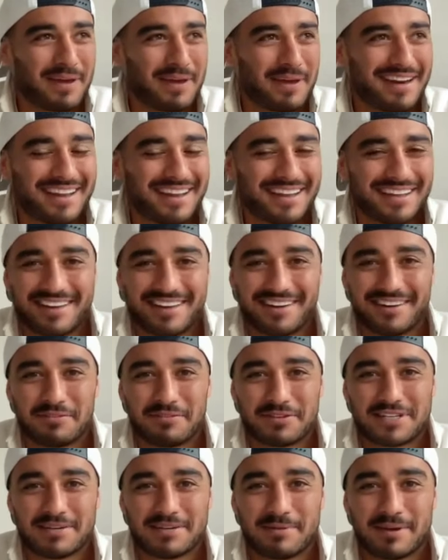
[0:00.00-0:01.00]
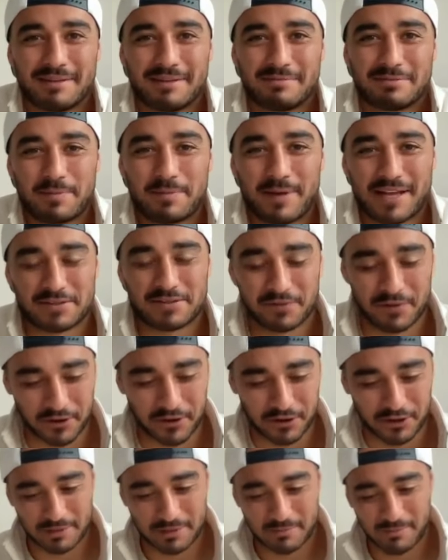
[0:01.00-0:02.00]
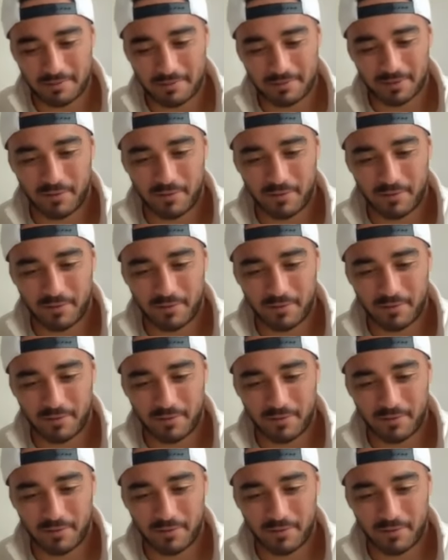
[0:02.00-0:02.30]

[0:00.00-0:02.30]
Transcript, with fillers: Ben. Yeah, obviously, um, Japan's very good at the moment.